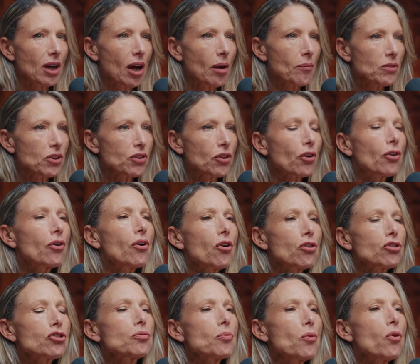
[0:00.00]
comes
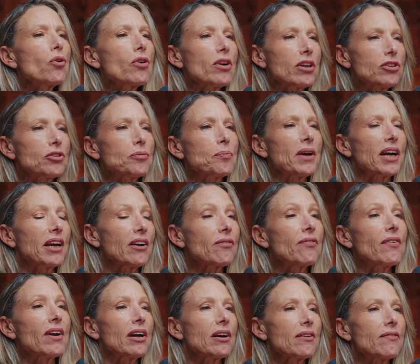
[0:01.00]
across more as being
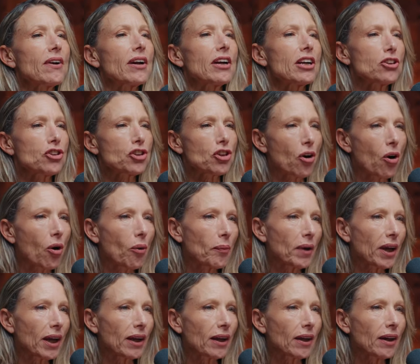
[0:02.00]
very, very
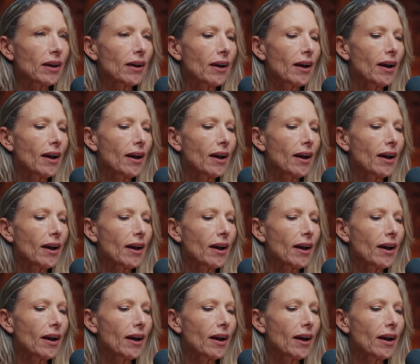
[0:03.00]
charming